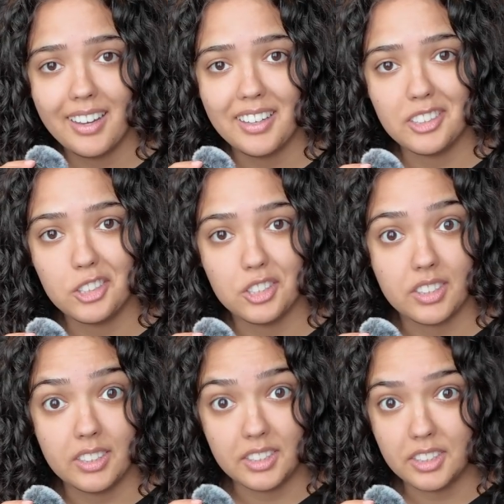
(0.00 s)
I just
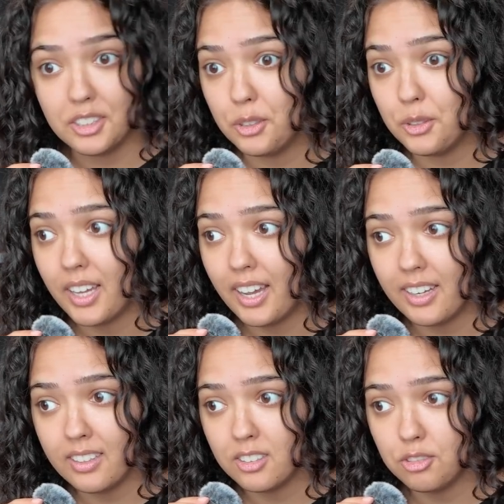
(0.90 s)
continued. I
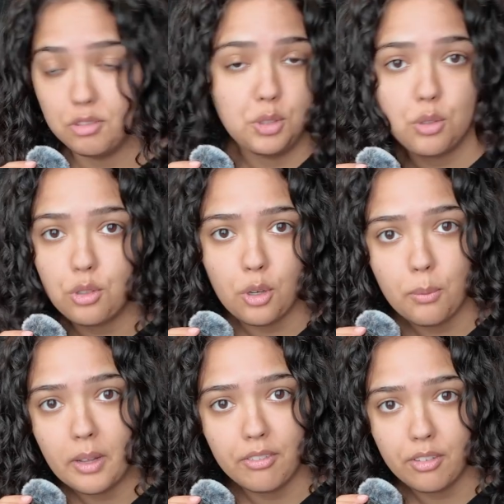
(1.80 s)
didn't scroll
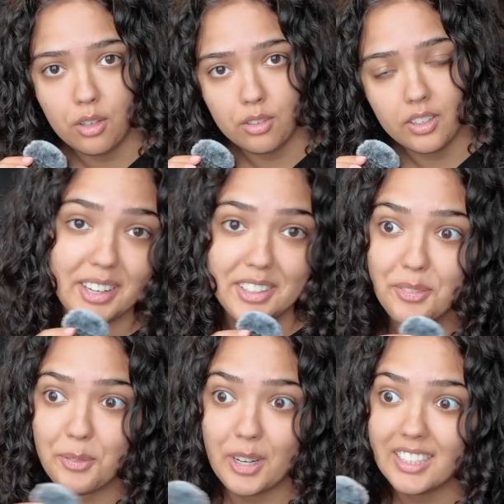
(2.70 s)
my phone, I
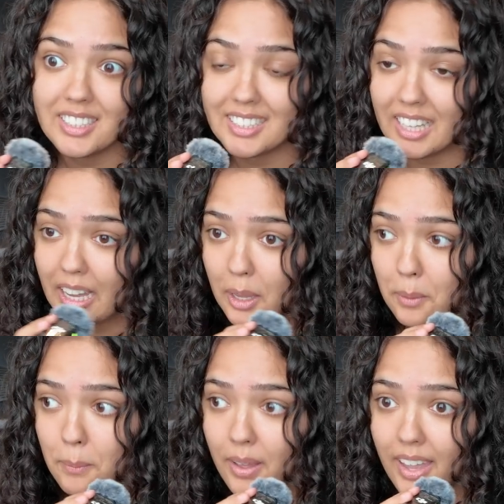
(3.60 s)
didn't waste
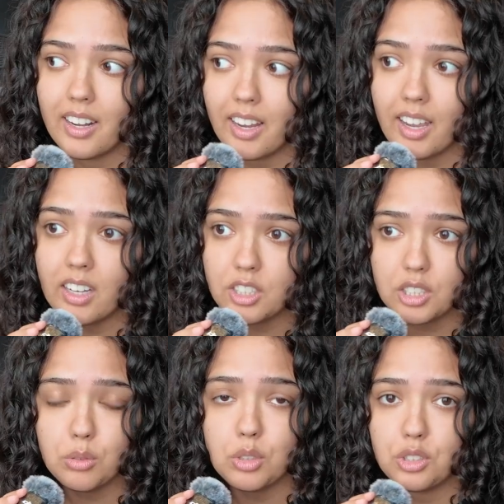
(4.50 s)
time, and I
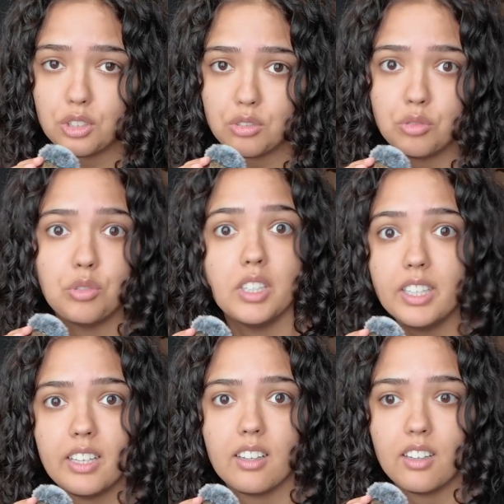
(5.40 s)
actually was just
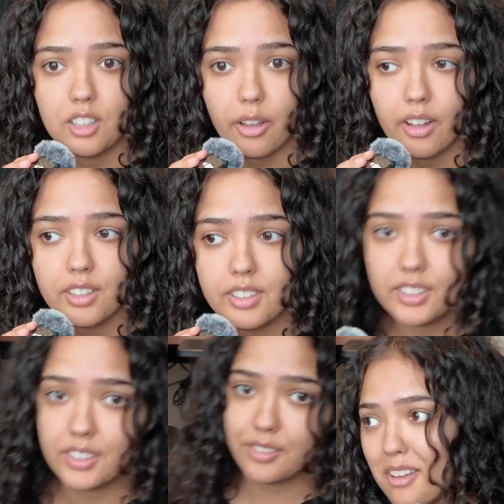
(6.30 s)
reading a
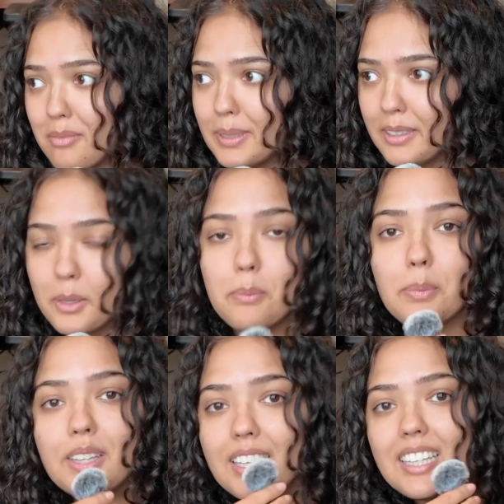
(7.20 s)
lot. I've been
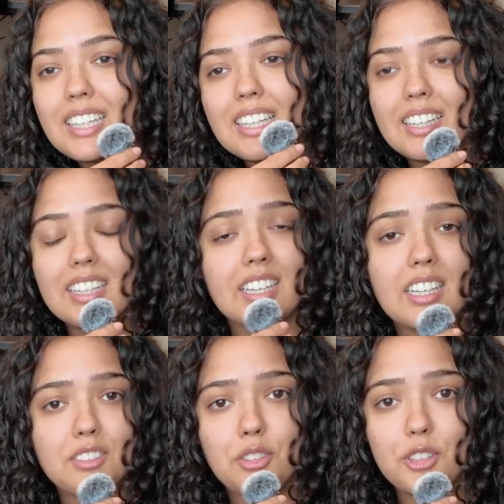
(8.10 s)
completely the
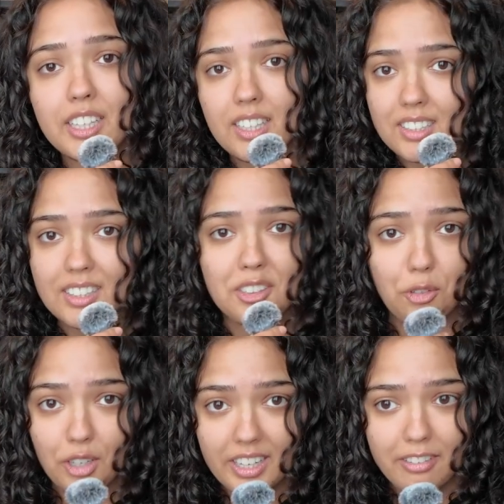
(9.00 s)
last few days in a
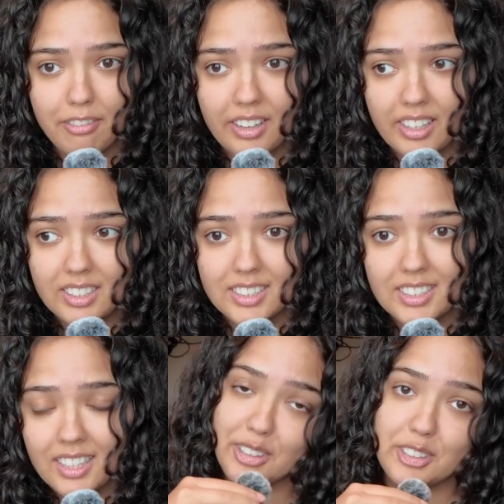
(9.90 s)
reading phase,
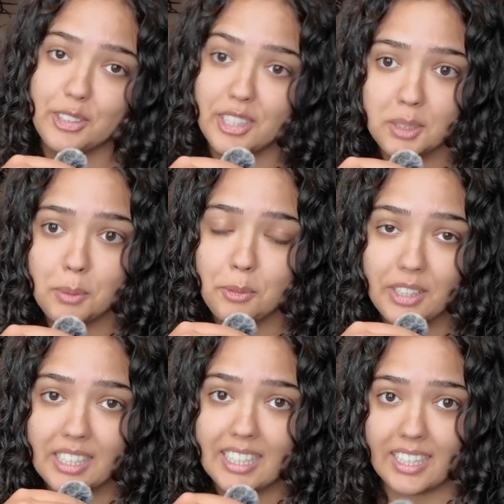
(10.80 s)
and so that's been
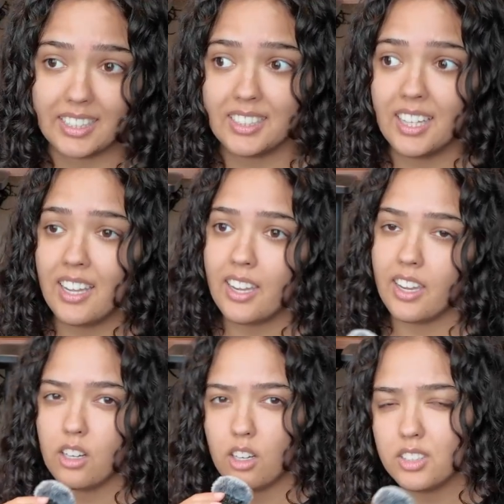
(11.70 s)
really nice.
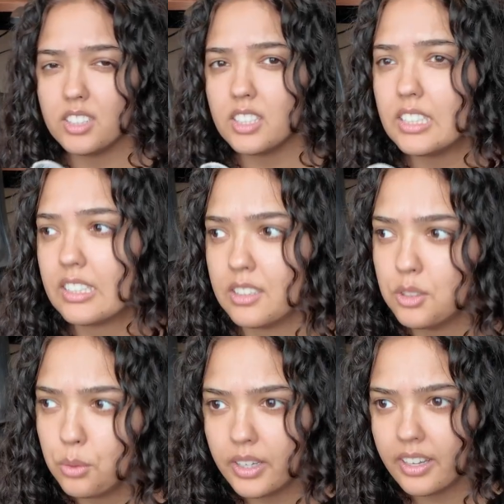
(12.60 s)
And honestly,
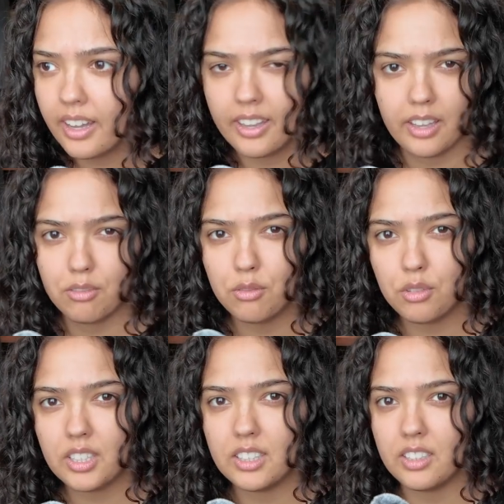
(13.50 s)
this week I haven't
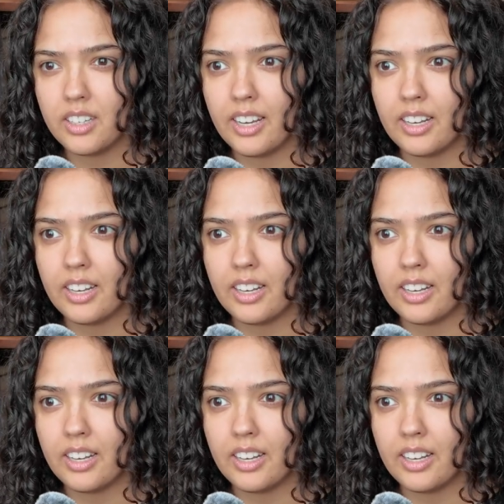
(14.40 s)
really done